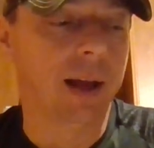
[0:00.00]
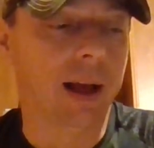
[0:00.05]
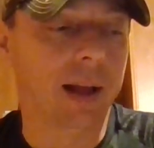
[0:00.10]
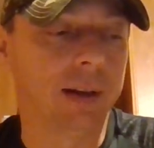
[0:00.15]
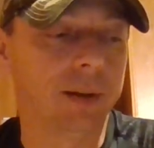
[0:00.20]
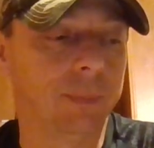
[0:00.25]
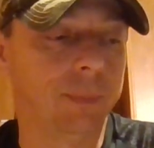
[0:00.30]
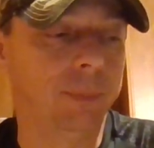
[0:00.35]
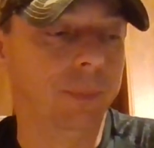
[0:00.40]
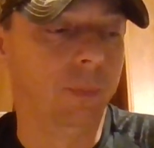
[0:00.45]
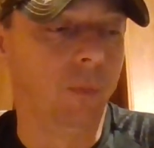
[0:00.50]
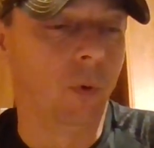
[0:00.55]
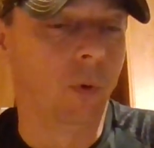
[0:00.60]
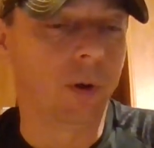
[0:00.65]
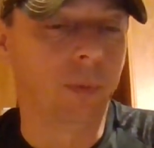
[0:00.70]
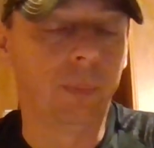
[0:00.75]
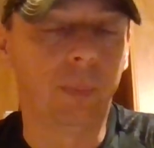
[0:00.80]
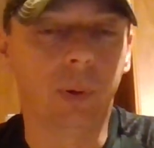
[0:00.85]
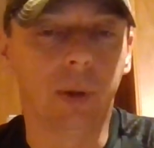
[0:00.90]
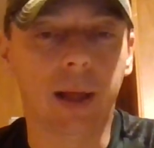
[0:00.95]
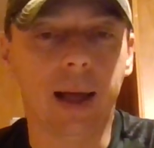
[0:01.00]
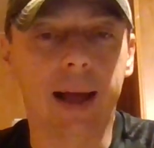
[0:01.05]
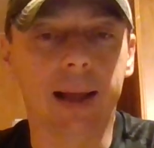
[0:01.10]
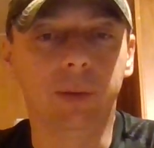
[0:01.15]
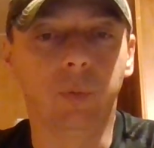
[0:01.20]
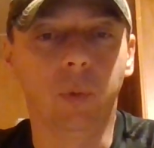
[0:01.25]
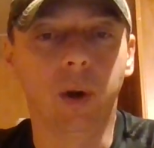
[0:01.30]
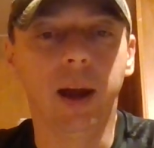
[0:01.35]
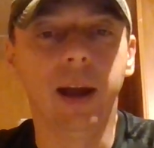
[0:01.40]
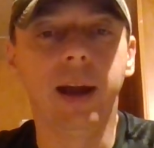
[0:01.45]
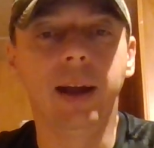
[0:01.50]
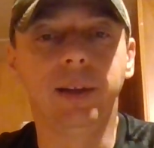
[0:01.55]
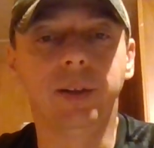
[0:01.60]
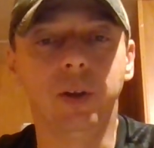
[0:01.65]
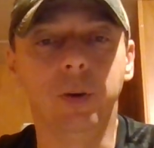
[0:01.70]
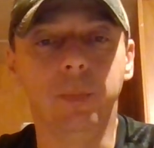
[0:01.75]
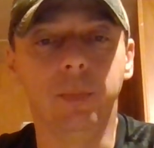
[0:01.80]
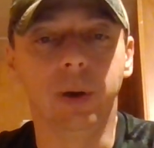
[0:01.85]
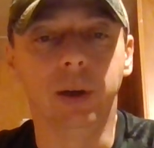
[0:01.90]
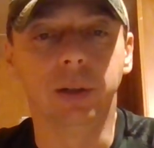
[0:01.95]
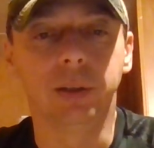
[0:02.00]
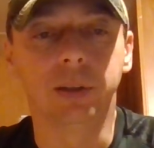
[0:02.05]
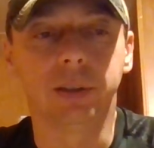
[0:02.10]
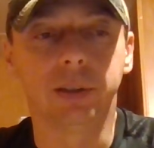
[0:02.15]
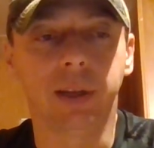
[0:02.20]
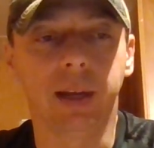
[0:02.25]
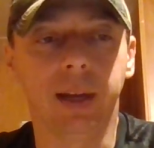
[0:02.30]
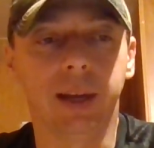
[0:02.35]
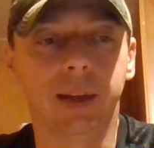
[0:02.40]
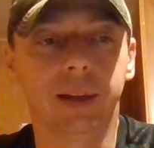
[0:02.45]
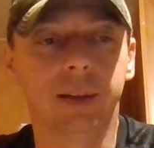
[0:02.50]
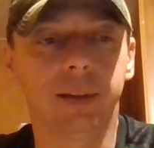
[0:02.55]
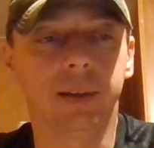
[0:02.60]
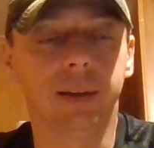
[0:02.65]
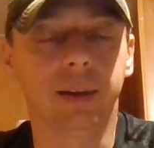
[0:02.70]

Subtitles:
I won't apply way too much scent,